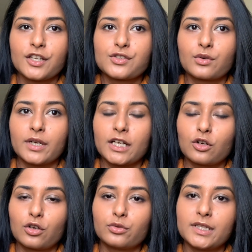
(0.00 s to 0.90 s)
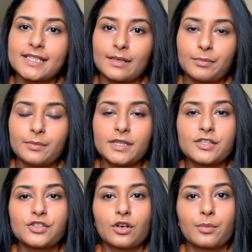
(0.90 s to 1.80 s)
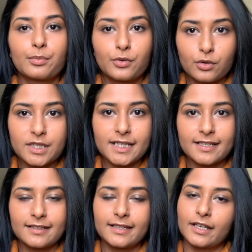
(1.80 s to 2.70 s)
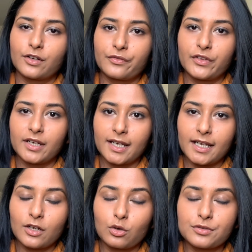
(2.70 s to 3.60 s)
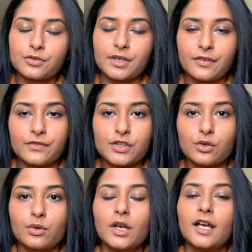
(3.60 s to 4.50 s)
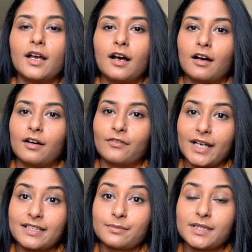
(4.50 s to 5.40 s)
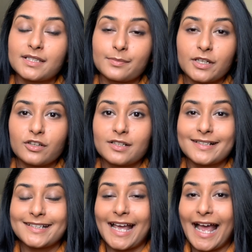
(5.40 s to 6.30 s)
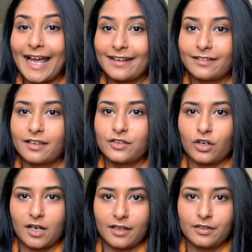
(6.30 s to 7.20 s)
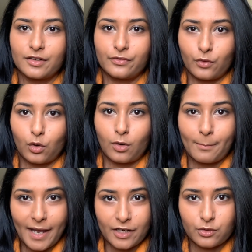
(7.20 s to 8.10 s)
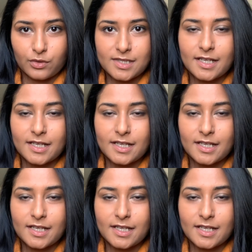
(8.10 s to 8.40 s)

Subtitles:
So it not only supplements your protein intake of the day, it also gives you vitamins, minerals, and your other 4 macros.